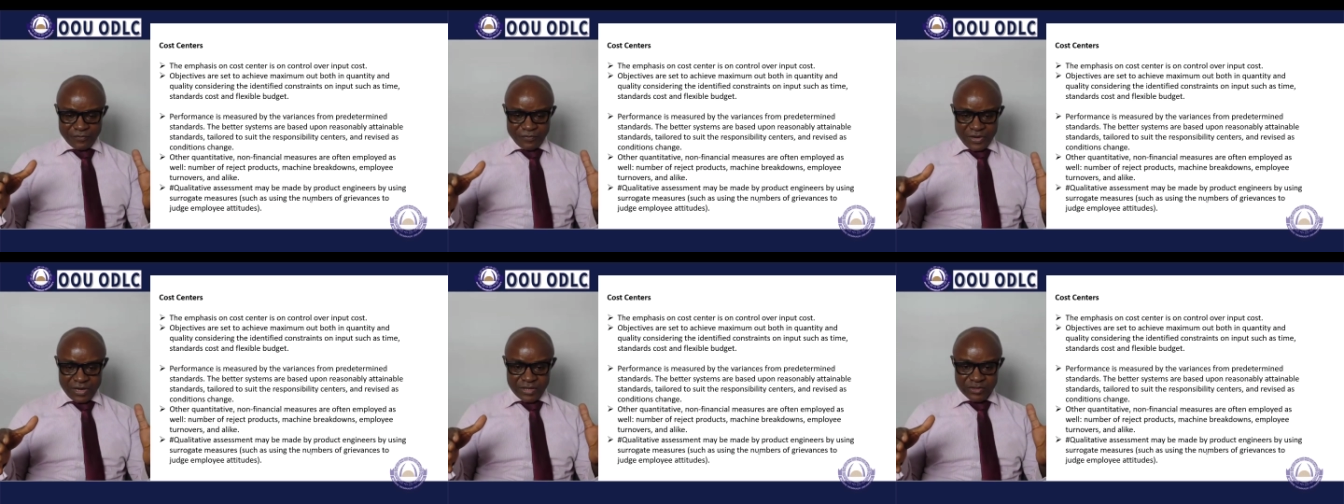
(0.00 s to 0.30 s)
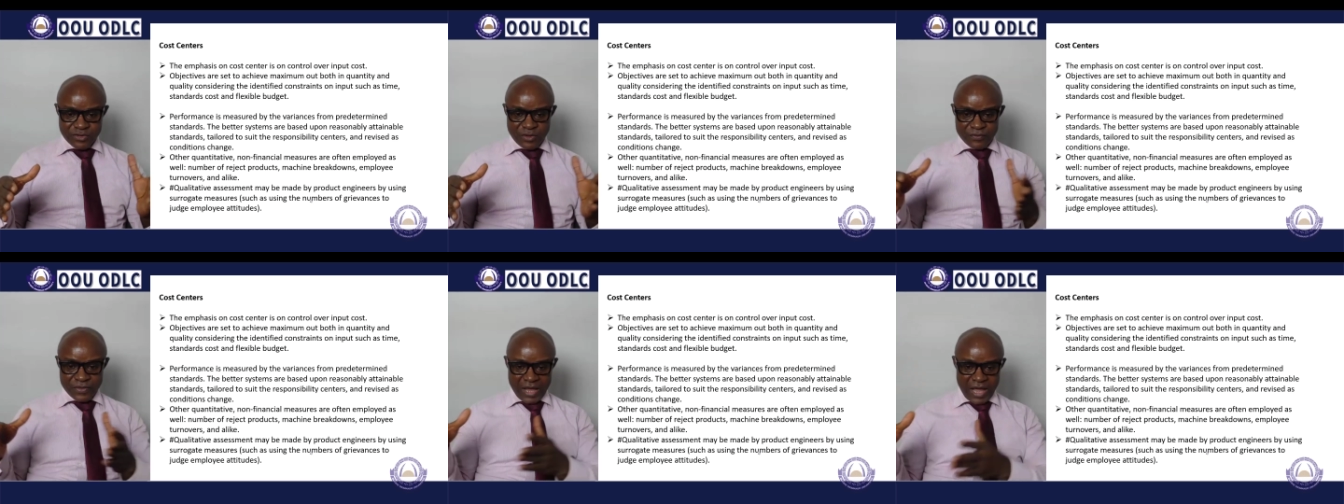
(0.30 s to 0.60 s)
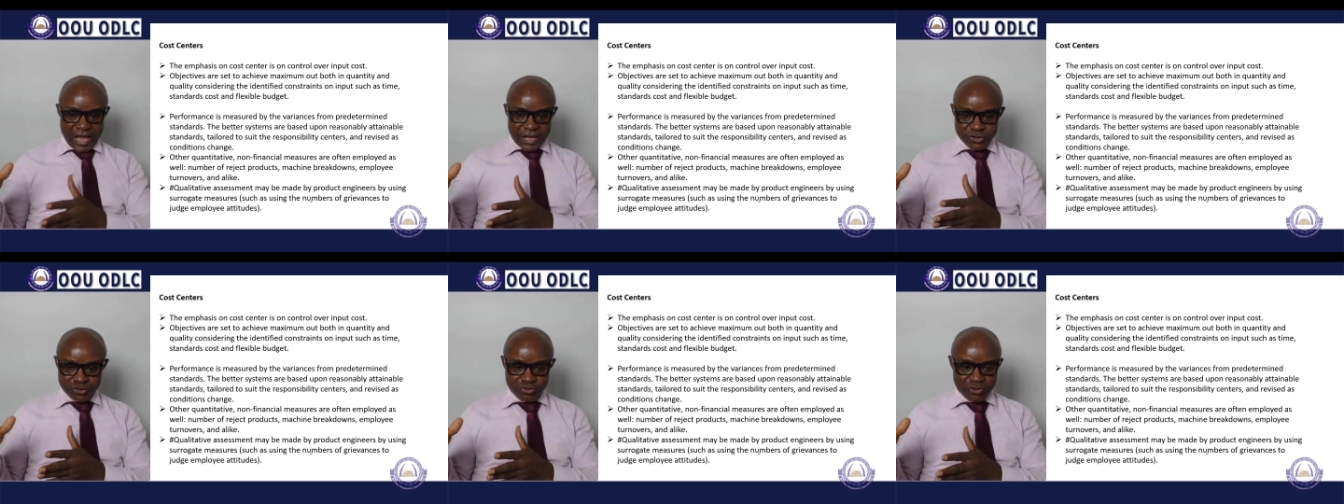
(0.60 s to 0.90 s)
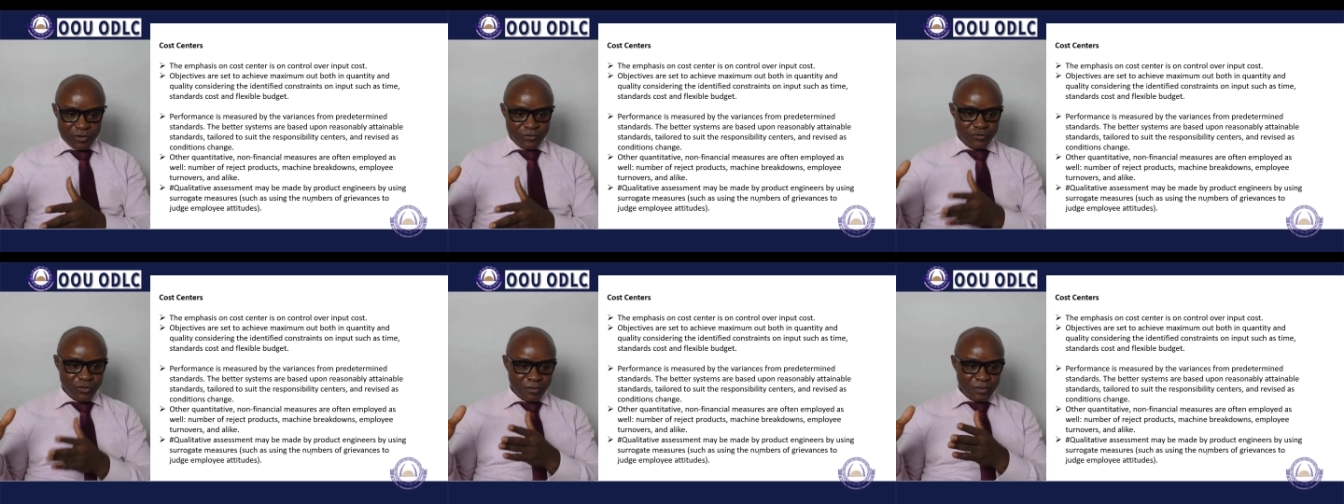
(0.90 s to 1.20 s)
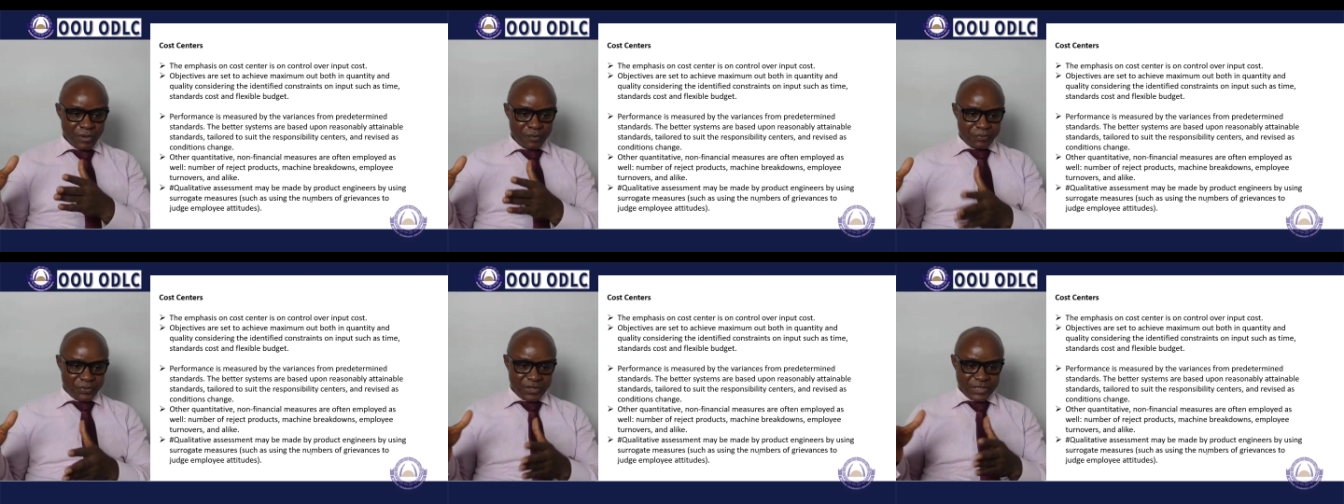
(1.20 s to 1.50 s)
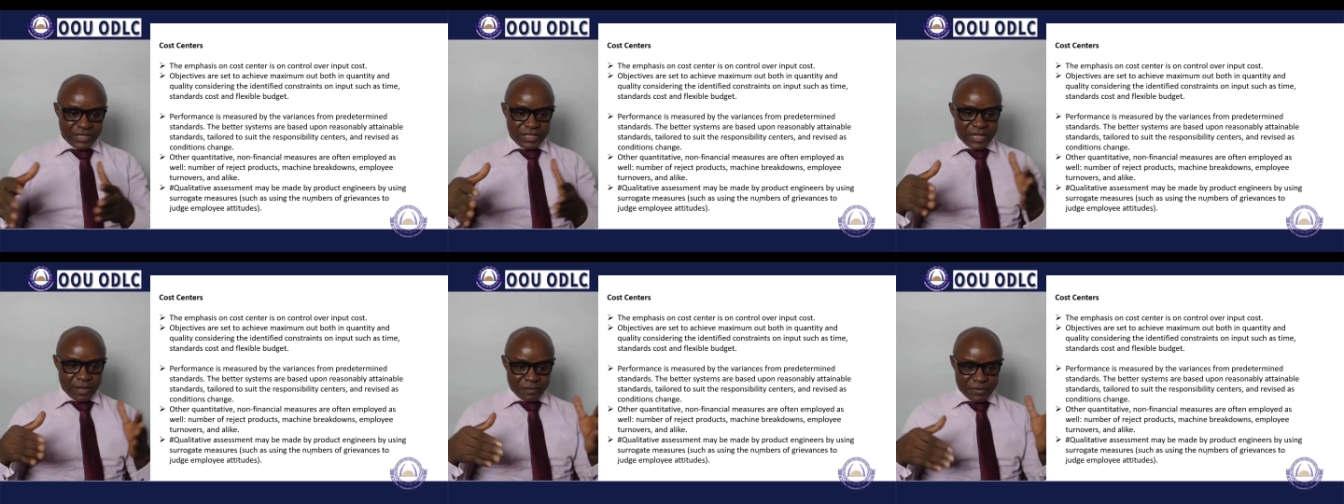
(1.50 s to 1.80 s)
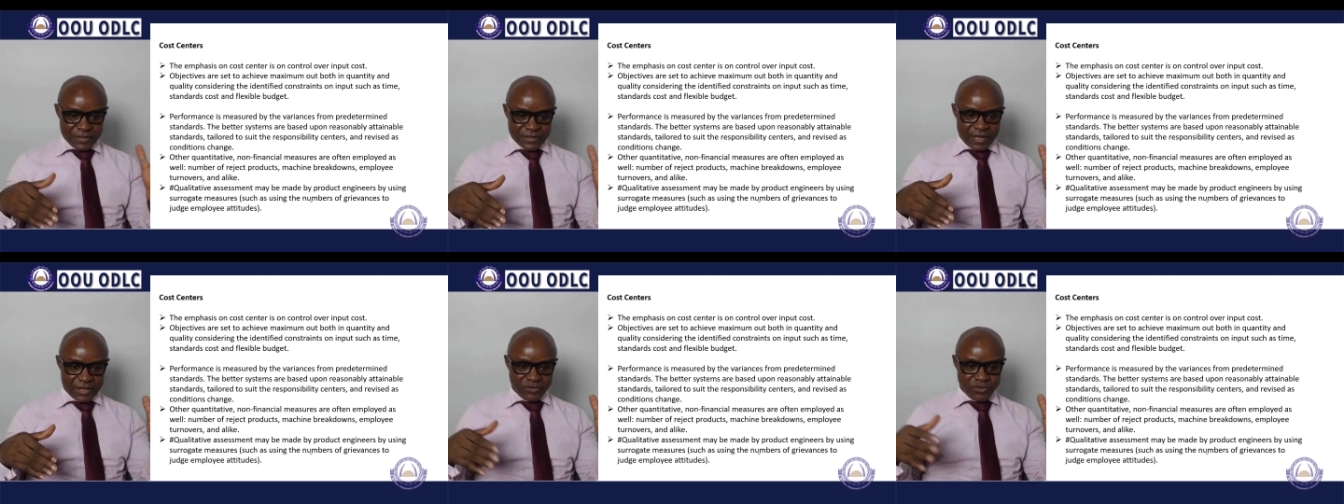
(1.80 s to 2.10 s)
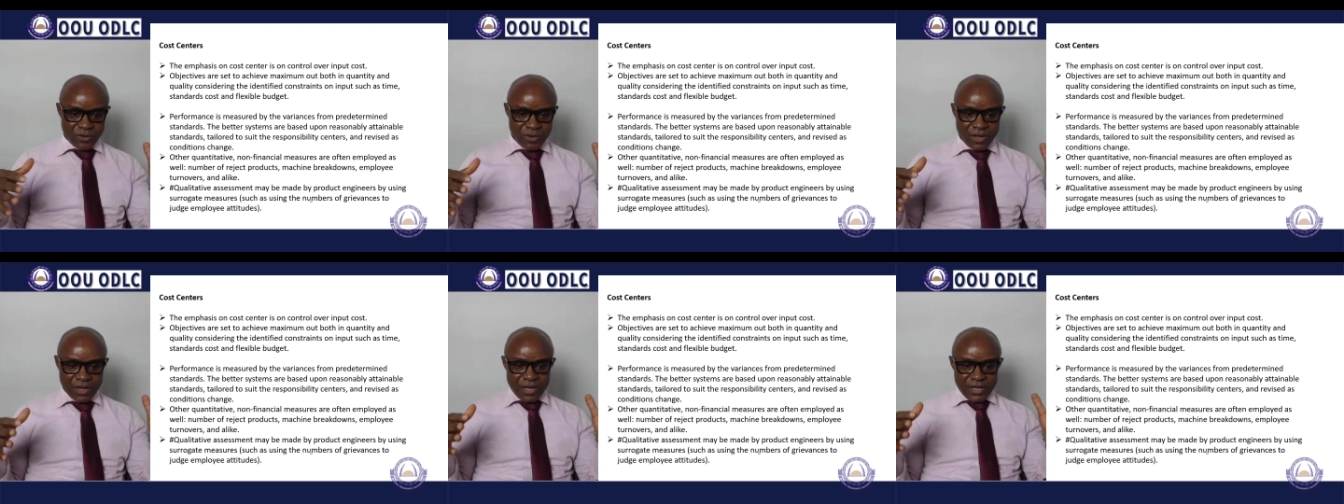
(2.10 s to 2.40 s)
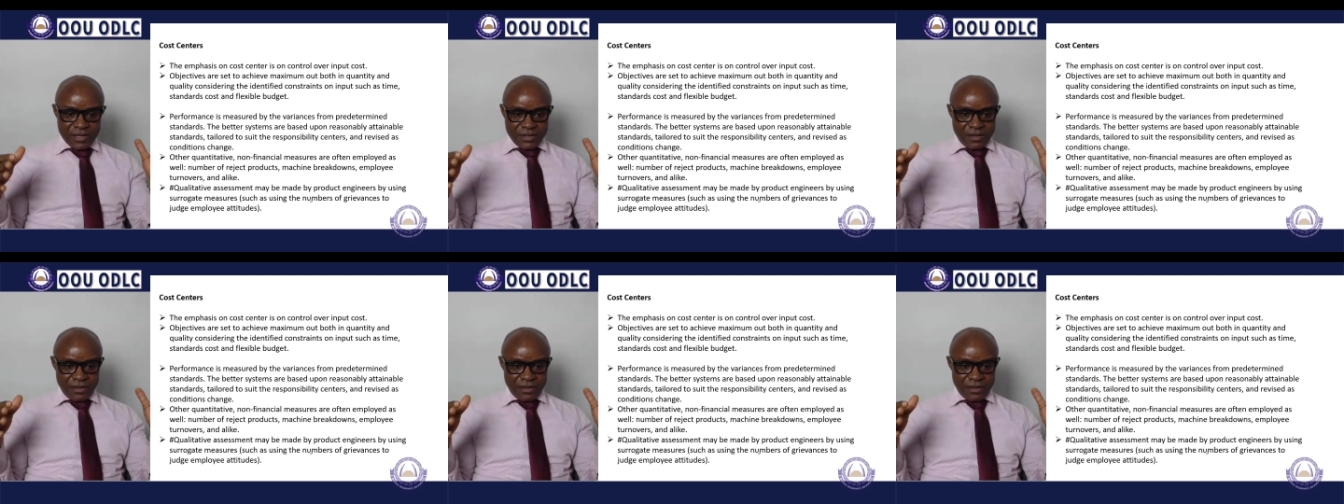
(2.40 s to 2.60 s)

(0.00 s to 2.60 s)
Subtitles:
variance of the actual from a predetermined standard.